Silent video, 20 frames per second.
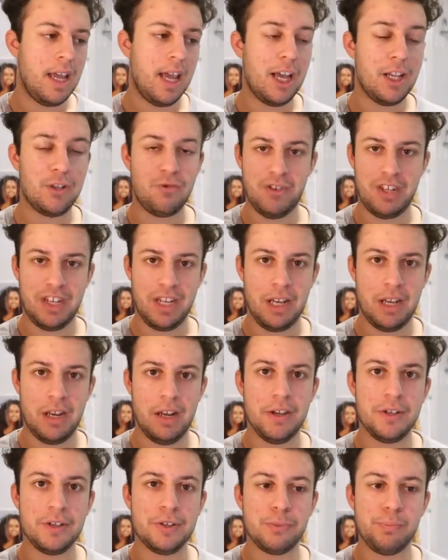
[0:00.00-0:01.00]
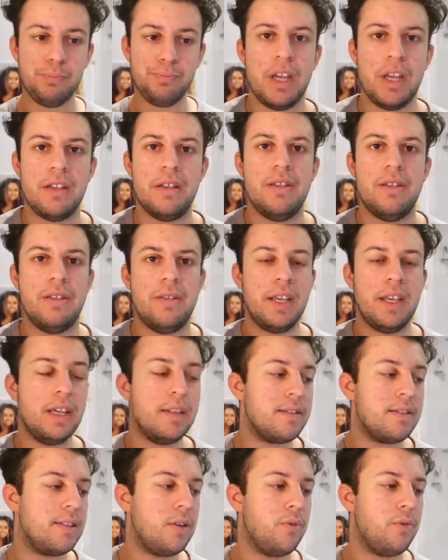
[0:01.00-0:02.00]
ridiculous.
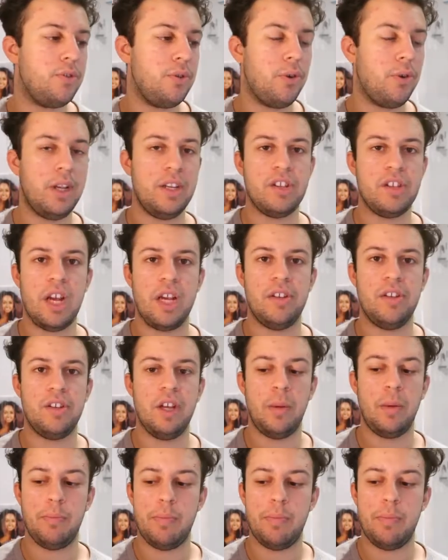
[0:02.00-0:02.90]
Things still do need changing,